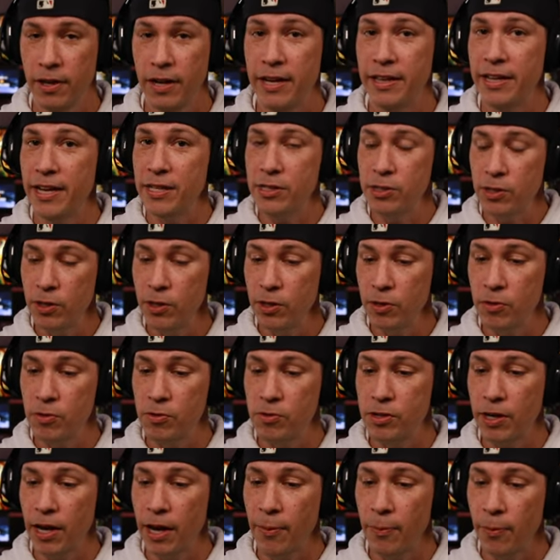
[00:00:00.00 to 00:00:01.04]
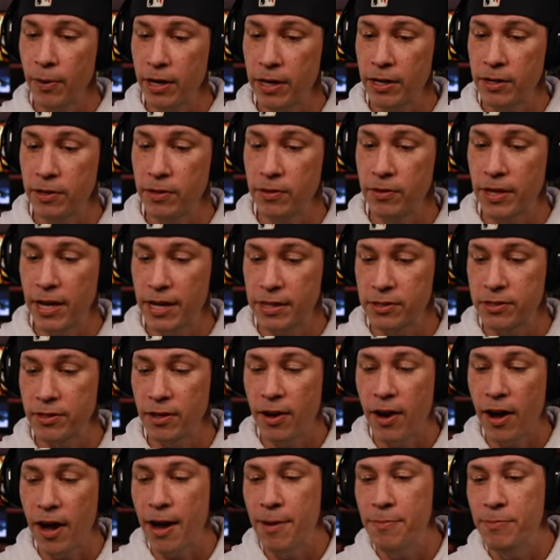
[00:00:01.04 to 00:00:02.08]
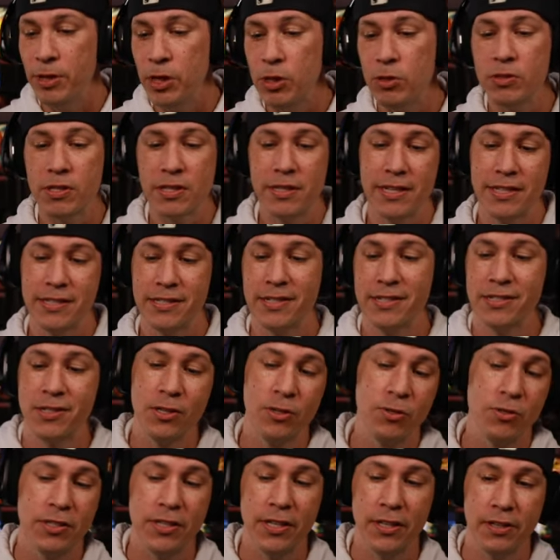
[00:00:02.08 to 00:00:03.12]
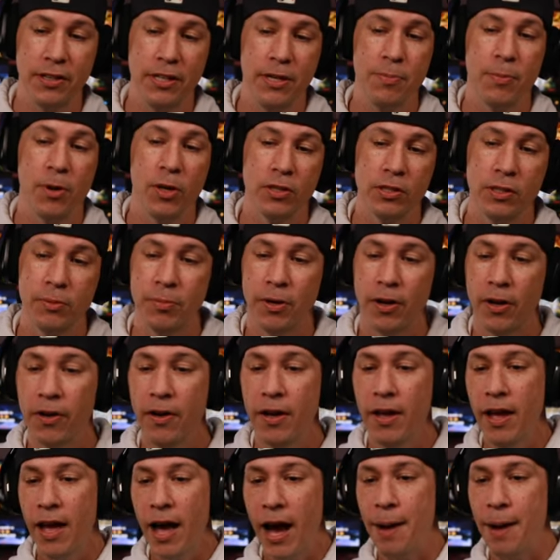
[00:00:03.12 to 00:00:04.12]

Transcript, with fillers: And that's huge. I want to do that. So I'm using this as a utility multi-ball.